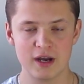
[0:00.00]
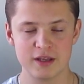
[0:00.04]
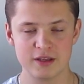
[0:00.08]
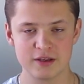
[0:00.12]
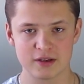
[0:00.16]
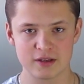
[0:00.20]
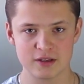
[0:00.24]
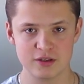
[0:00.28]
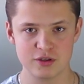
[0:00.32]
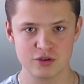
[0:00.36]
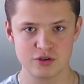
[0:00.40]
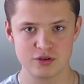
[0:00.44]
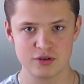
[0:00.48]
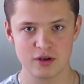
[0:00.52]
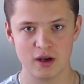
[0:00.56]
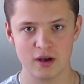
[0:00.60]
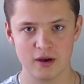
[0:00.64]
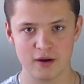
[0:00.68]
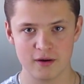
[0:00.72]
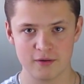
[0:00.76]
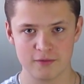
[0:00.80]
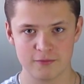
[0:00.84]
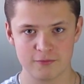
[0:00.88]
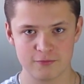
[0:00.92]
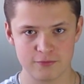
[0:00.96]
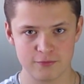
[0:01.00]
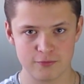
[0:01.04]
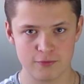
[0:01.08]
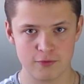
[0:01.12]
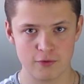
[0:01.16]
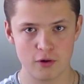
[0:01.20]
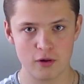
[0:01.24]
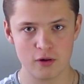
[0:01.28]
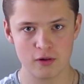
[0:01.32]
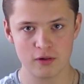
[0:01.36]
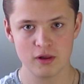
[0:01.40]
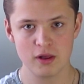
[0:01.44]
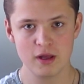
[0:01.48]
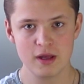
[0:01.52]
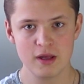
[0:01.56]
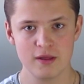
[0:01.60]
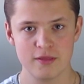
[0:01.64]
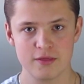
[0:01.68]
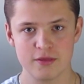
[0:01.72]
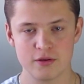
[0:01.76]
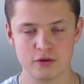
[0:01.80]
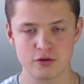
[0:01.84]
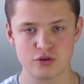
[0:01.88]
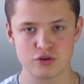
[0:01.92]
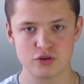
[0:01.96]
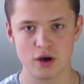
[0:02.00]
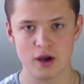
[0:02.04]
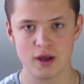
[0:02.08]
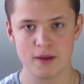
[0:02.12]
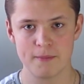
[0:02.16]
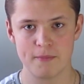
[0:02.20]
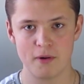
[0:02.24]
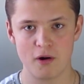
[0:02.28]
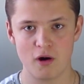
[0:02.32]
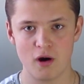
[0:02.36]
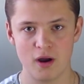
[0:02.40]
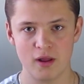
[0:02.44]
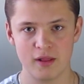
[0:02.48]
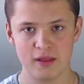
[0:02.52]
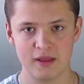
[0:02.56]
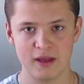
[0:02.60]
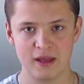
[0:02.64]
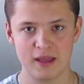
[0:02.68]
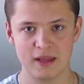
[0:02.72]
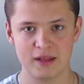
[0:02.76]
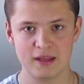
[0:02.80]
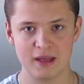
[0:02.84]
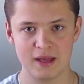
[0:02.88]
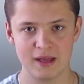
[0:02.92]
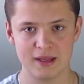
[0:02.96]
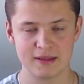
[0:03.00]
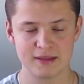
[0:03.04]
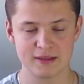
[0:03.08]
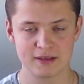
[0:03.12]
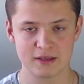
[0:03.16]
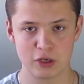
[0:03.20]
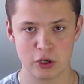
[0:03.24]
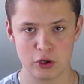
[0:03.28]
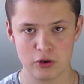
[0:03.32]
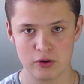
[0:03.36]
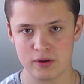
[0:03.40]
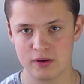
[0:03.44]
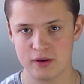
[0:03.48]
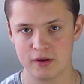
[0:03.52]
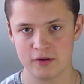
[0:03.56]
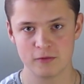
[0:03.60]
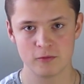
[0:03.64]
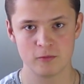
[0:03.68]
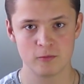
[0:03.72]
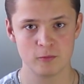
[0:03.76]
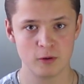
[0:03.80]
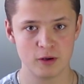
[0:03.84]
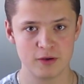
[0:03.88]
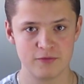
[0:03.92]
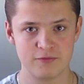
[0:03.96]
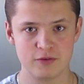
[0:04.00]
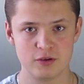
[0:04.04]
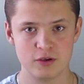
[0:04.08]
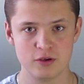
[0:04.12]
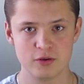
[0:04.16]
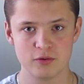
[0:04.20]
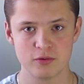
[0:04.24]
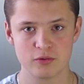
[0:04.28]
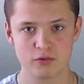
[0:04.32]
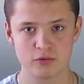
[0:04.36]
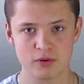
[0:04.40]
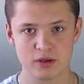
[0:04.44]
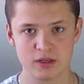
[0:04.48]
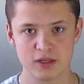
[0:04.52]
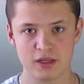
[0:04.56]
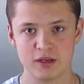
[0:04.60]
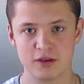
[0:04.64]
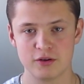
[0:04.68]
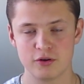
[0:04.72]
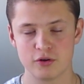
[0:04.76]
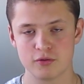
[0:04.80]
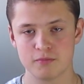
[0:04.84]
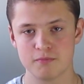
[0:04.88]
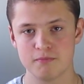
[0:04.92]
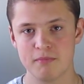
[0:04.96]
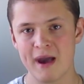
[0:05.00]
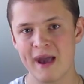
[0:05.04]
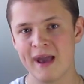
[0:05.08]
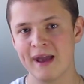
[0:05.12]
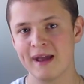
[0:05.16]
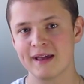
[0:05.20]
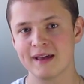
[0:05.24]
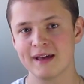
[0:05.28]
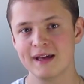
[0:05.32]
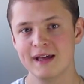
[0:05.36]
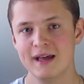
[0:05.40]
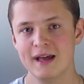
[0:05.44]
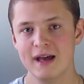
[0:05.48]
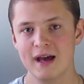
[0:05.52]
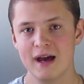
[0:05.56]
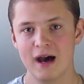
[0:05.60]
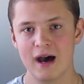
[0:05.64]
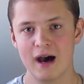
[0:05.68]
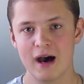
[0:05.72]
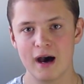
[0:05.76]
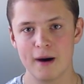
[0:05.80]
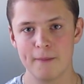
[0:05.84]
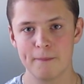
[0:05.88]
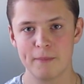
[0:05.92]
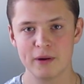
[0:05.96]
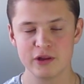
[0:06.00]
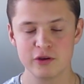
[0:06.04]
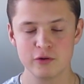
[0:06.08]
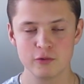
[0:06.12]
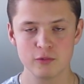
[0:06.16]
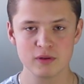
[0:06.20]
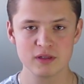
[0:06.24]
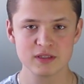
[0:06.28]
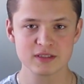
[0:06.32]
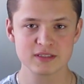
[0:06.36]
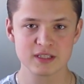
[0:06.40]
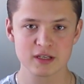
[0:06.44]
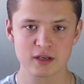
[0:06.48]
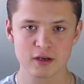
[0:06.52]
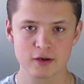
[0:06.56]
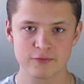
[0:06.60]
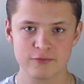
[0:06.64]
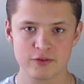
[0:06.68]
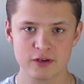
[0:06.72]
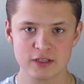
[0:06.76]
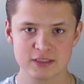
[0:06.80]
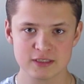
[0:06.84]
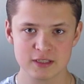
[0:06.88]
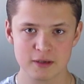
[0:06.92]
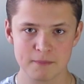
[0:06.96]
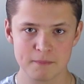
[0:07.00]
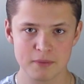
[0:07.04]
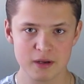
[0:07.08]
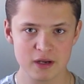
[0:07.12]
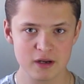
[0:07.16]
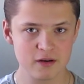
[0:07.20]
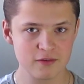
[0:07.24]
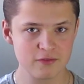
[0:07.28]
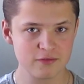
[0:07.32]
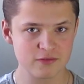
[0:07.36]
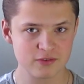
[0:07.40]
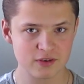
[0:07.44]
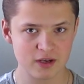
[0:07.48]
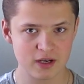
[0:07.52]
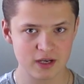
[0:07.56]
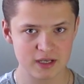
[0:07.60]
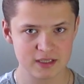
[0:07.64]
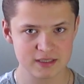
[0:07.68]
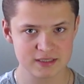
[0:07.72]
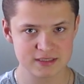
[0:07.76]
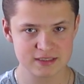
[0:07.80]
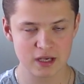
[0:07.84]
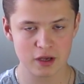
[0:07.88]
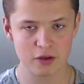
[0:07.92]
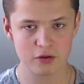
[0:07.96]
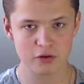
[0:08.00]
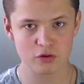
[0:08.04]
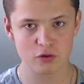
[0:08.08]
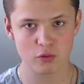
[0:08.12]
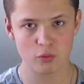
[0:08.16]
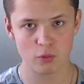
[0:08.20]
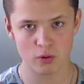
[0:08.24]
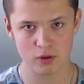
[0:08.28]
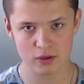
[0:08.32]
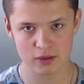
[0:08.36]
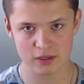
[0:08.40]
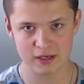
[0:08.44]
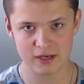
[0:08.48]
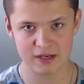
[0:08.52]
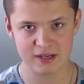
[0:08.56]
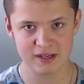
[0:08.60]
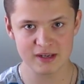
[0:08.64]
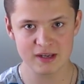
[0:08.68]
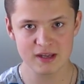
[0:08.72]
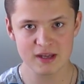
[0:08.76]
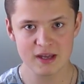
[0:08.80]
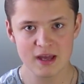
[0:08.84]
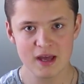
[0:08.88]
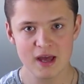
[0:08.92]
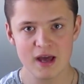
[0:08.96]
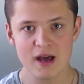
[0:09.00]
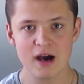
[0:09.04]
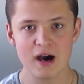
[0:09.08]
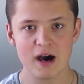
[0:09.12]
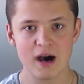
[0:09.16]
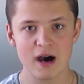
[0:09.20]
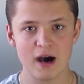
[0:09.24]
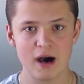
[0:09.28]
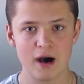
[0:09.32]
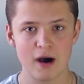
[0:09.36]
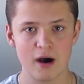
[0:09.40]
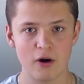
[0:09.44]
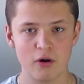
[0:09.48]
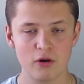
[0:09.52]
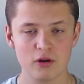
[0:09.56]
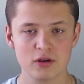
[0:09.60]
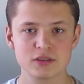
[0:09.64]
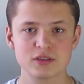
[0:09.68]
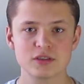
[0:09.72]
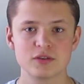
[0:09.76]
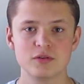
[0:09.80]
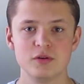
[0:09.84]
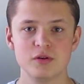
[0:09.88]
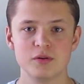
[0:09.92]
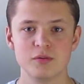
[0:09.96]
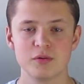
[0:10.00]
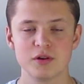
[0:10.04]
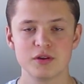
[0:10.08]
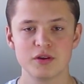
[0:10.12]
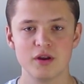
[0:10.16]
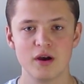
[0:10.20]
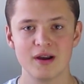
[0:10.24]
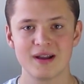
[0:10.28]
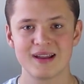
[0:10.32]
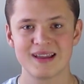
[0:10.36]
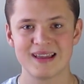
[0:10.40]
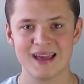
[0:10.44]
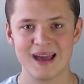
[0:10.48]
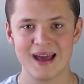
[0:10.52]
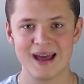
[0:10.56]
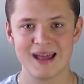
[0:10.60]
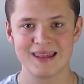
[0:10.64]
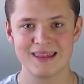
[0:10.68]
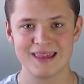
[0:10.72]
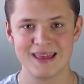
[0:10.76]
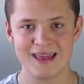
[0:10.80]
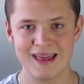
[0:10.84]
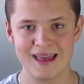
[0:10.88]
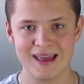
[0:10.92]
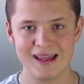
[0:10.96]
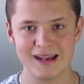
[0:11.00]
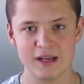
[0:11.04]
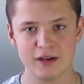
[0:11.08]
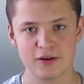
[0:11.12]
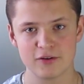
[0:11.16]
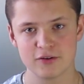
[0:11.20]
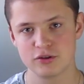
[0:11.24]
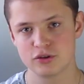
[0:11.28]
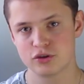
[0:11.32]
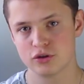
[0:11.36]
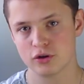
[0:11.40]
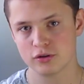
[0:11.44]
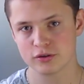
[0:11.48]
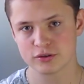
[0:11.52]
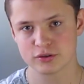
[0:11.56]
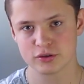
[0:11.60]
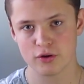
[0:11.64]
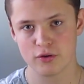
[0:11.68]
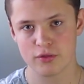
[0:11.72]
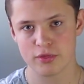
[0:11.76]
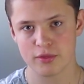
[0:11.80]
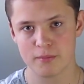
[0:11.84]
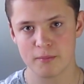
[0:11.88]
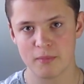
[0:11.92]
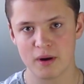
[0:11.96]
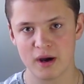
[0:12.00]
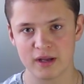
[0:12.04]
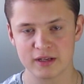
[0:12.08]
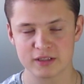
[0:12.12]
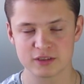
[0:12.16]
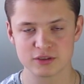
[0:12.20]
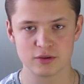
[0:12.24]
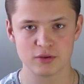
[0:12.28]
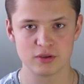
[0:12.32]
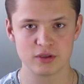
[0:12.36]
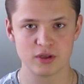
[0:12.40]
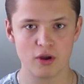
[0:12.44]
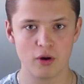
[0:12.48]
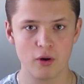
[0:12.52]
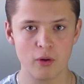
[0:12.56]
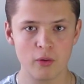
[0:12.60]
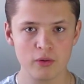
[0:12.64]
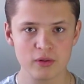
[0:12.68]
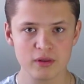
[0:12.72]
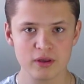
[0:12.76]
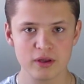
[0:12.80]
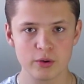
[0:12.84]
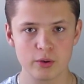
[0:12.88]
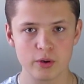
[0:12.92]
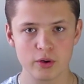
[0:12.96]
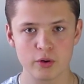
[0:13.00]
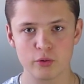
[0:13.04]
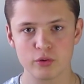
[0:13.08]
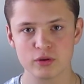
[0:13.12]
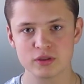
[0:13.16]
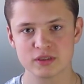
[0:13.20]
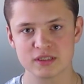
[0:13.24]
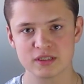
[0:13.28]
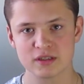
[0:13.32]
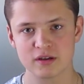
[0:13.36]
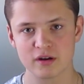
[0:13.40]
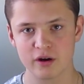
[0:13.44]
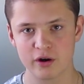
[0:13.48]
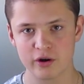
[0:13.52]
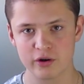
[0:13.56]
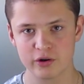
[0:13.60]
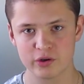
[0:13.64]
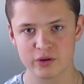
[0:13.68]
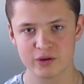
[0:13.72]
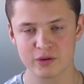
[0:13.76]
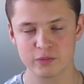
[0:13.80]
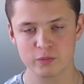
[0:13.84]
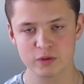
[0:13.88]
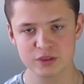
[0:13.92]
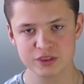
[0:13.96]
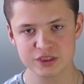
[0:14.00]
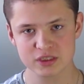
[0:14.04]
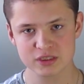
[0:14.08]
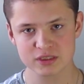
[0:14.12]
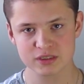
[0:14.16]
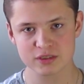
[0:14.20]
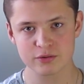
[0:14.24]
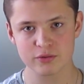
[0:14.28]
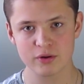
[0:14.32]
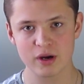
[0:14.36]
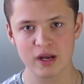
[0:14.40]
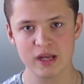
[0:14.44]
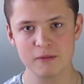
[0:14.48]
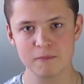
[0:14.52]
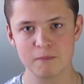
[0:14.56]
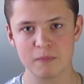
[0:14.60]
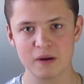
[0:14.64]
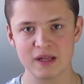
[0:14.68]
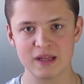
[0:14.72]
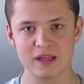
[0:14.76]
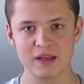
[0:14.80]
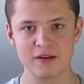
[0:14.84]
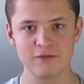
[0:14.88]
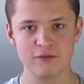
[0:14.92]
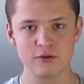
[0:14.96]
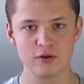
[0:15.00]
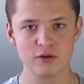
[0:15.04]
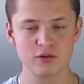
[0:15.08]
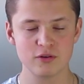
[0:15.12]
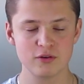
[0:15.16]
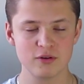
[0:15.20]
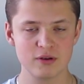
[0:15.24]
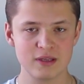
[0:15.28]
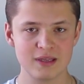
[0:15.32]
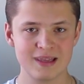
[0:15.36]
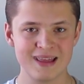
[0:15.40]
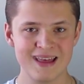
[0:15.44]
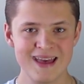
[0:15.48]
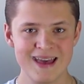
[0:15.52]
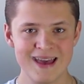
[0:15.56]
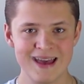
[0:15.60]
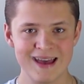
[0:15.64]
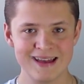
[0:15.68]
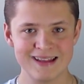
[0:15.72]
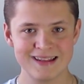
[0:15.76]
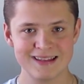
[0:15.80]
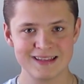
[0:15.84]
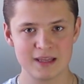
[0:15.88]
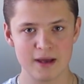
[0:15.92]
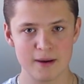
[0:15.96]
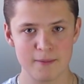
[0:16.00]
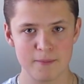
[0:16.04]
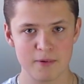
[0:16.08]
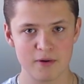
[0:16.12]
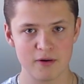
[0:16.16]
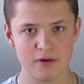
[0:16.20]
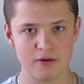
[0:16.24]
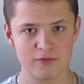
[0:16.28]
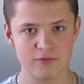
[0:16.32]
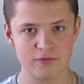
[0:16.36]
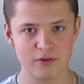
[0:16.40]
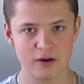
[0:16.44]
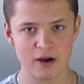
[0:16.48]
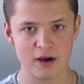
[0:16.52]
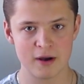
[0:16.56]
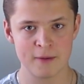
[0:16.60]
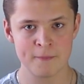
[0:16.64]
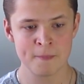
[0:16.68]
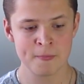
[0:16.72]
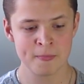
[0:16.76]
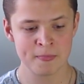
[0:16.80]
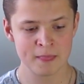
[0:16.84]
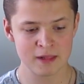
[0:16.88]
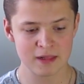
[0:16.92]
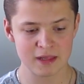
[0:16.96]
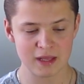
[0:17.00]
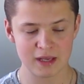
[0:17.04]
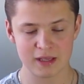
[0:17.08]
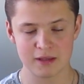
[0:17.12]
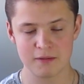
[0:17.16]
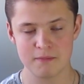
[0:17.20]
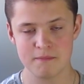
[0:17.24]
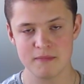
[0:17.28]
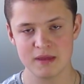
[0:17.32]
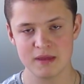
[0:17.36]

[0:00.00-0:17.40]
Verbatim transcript: you can fold the tripod and and carry it with you really in your bag but you will sacrifice a better of uh, sound quality. Uh, also, you will not get any controls on the mic, so it only records in cardio, which is great. But if you're doing any type of uh, like